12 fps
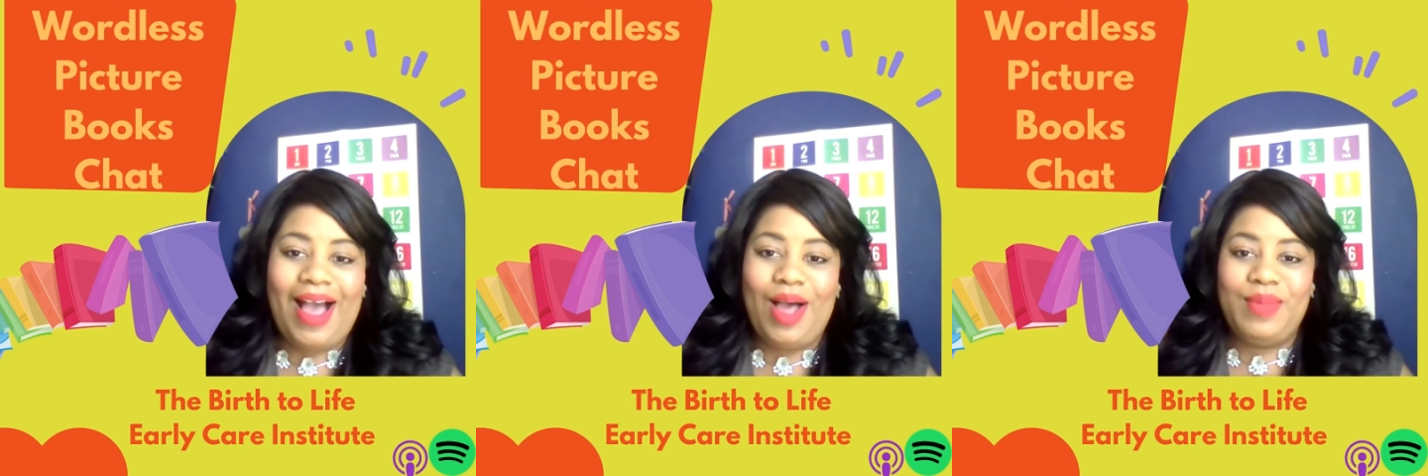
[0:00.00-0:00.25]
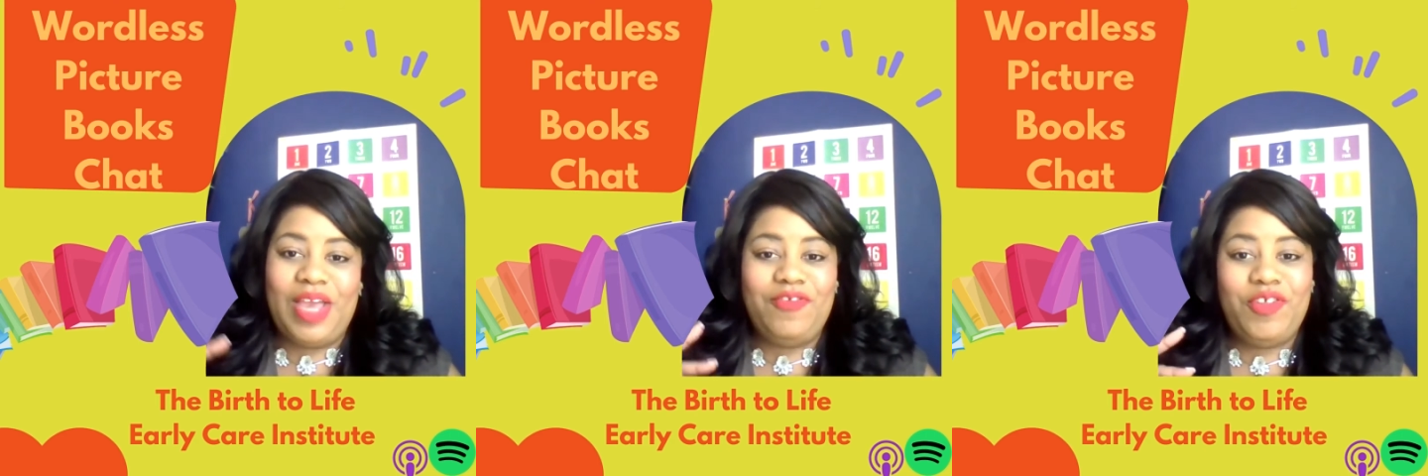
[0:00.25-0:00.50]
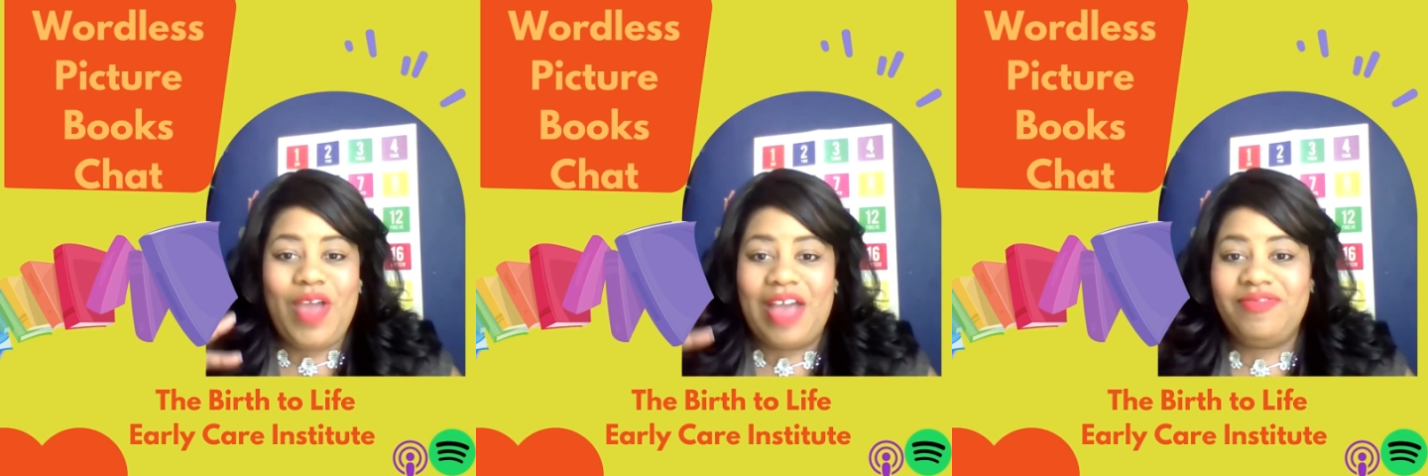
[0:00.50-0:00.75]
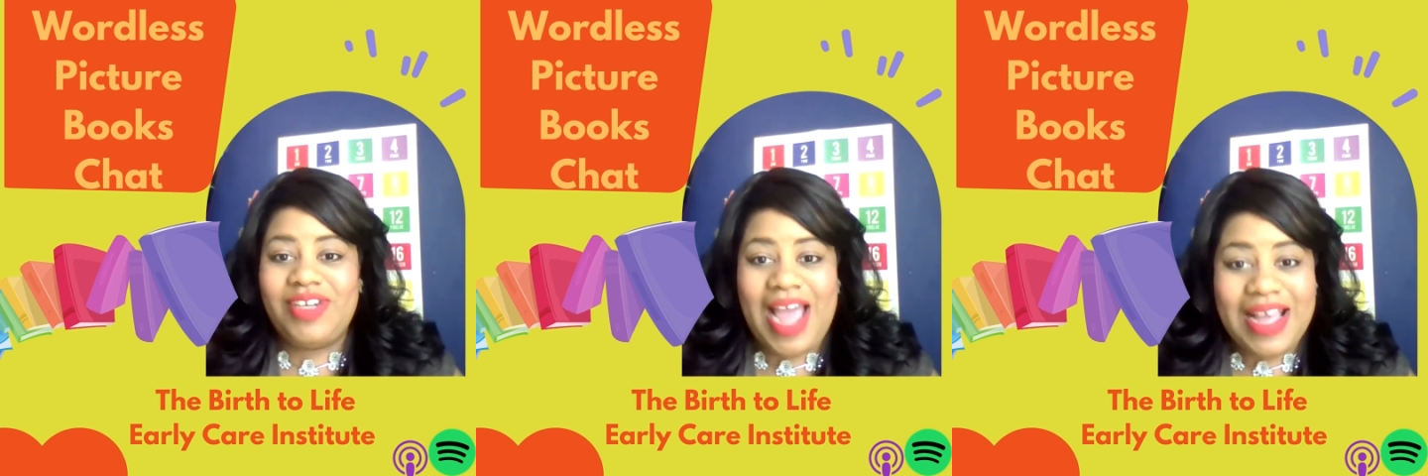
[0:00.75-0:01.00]
Um, if you
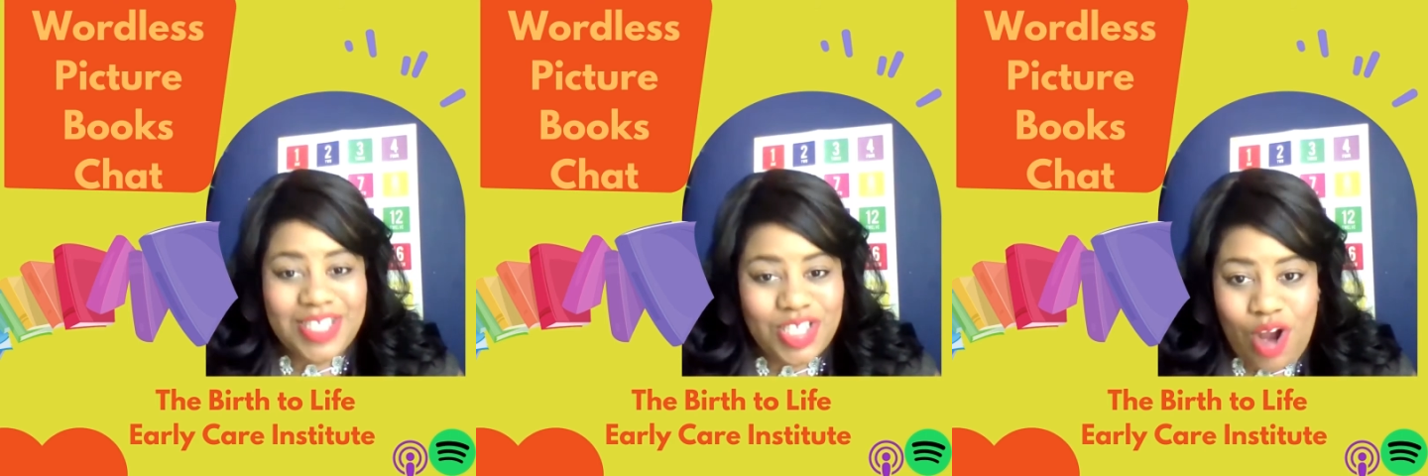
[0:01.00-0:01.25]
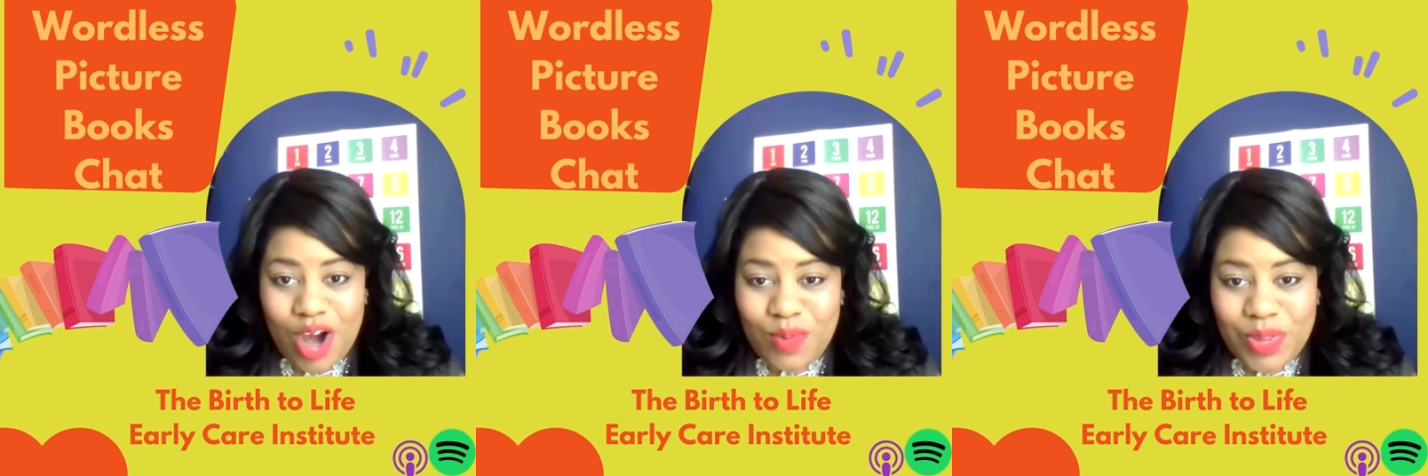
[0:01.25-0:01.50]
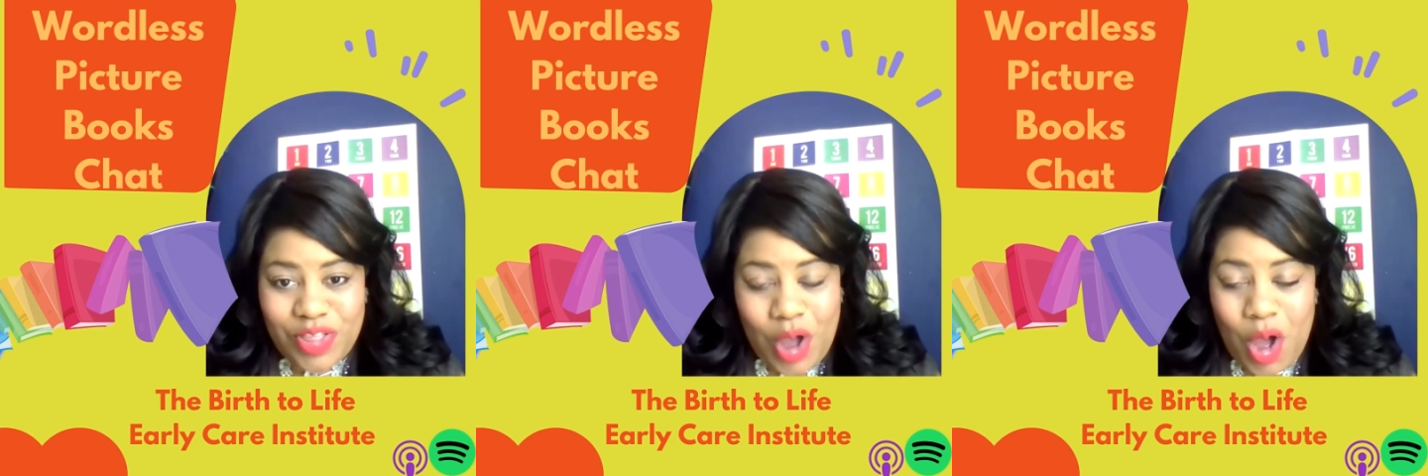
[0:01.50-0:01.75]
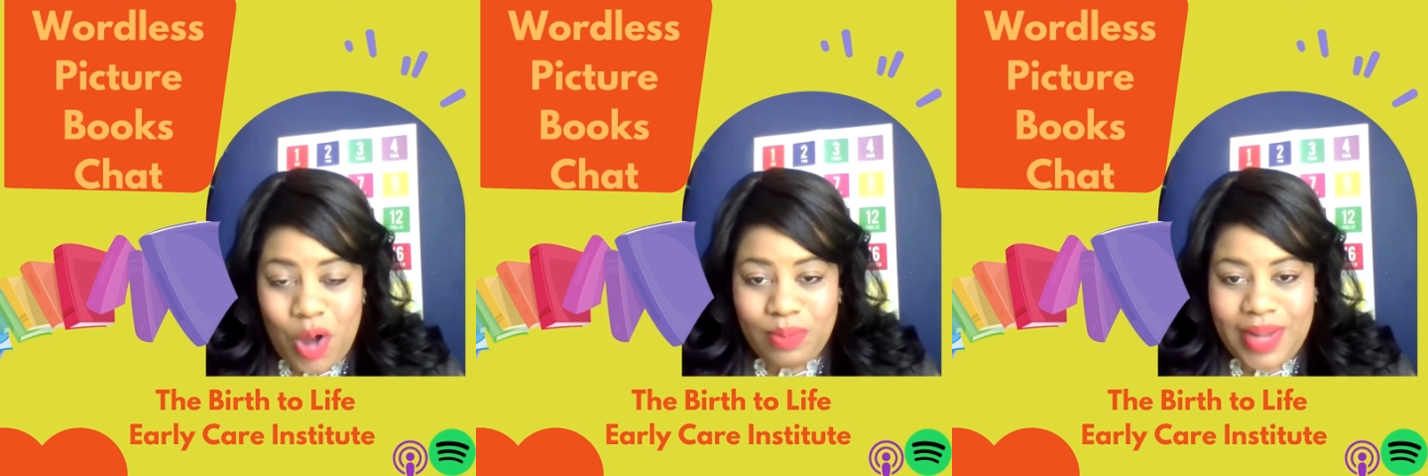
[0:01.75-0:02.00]
have not started with the
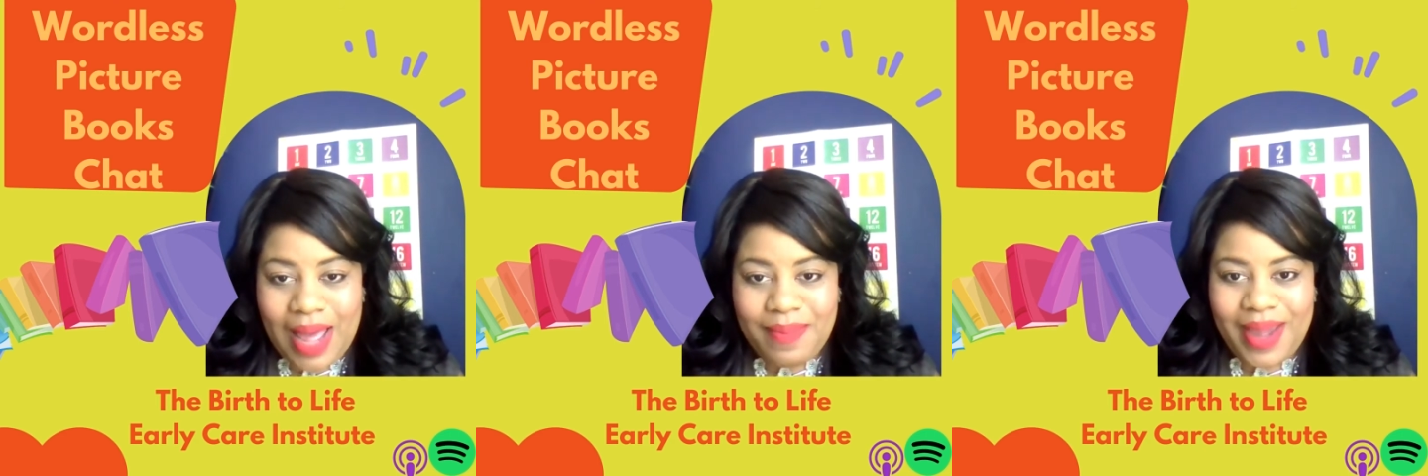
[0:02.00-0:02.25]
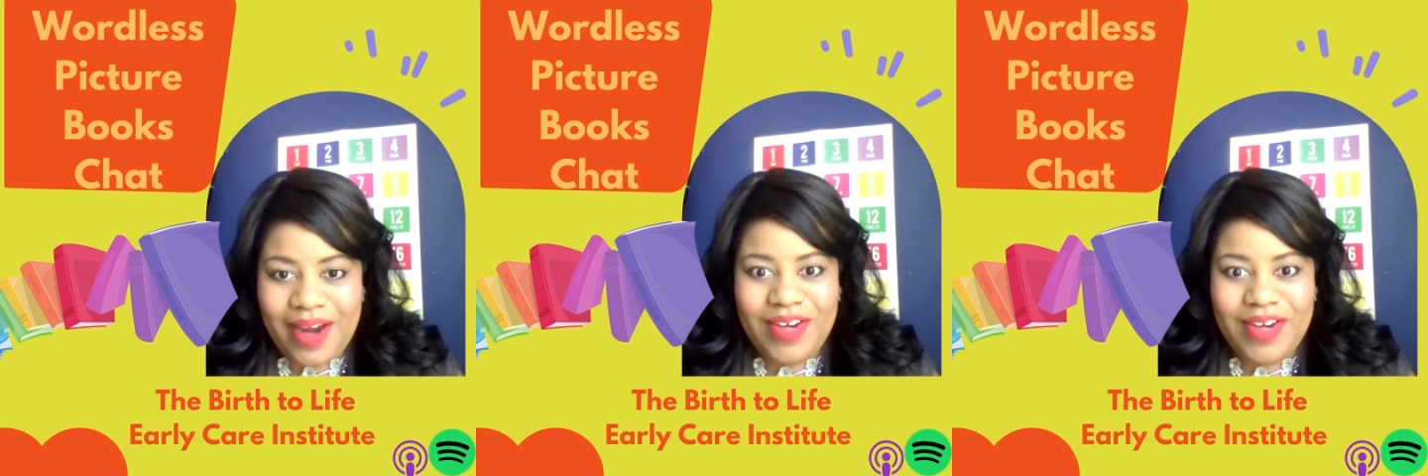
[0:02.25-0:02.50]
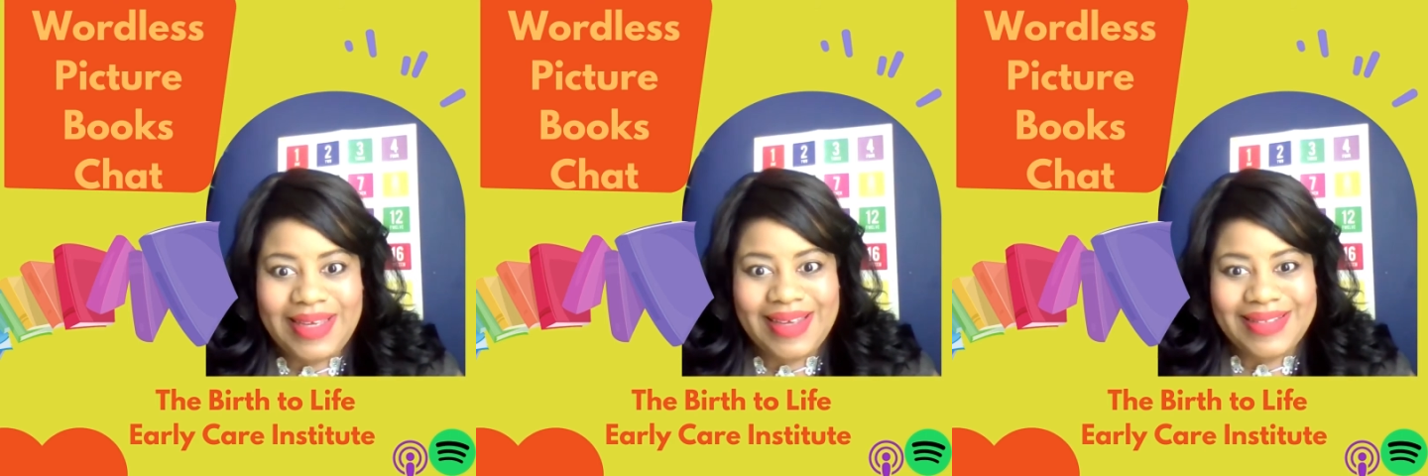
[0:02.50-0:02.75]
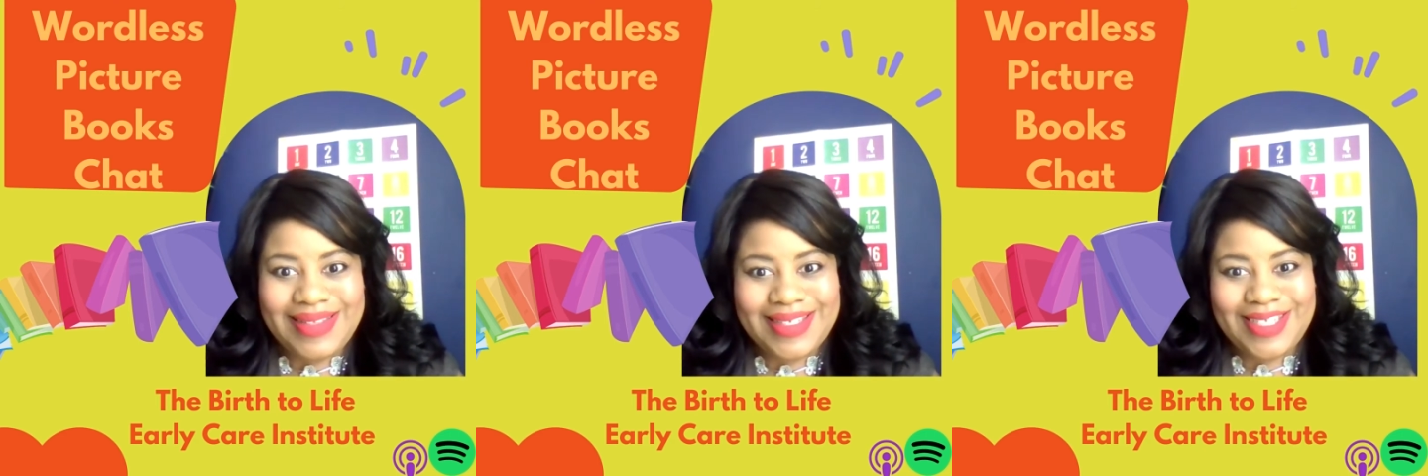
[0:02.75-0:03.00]
home library,
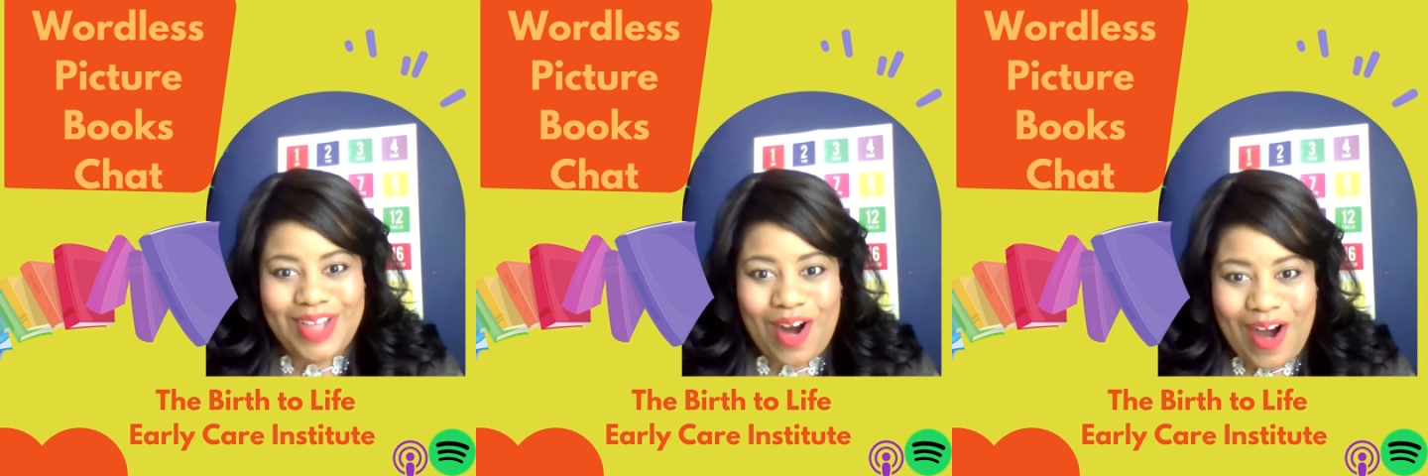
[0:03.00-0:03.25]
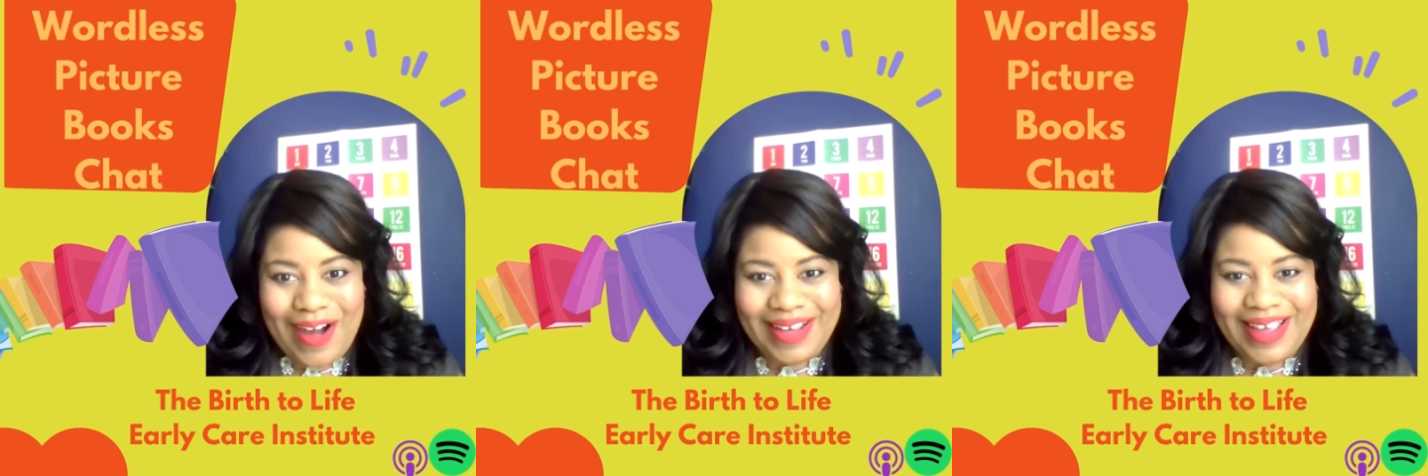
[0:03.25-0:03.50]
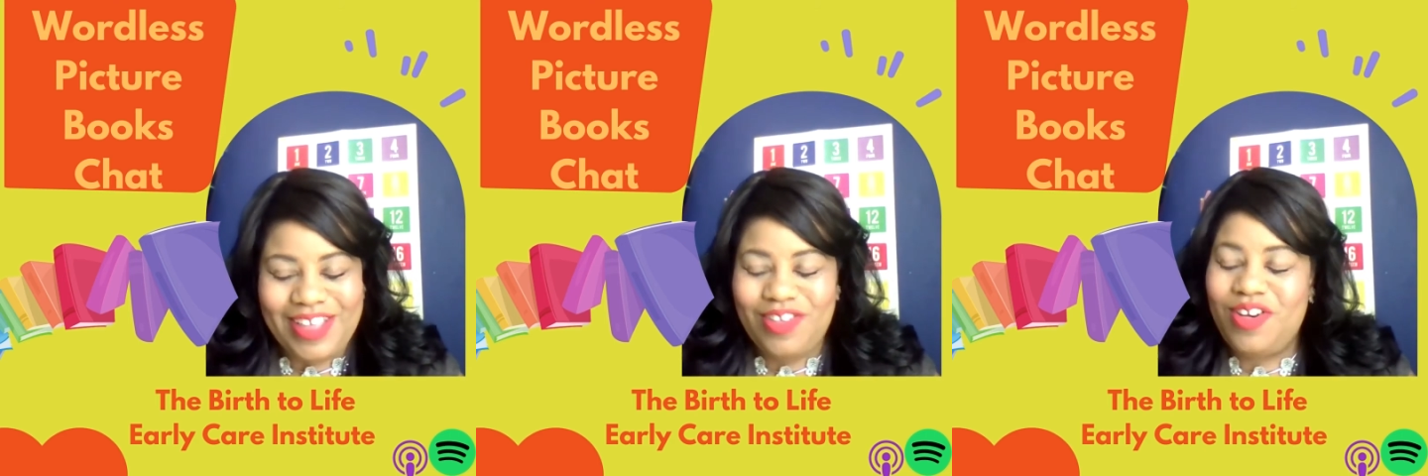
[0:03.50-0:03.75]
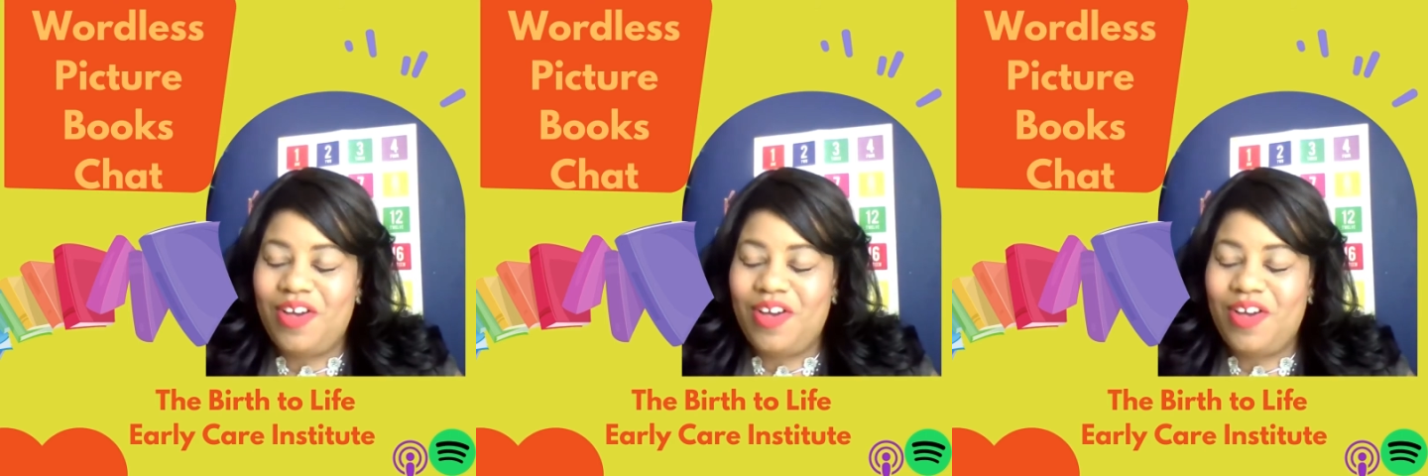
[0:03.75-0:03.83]
get started.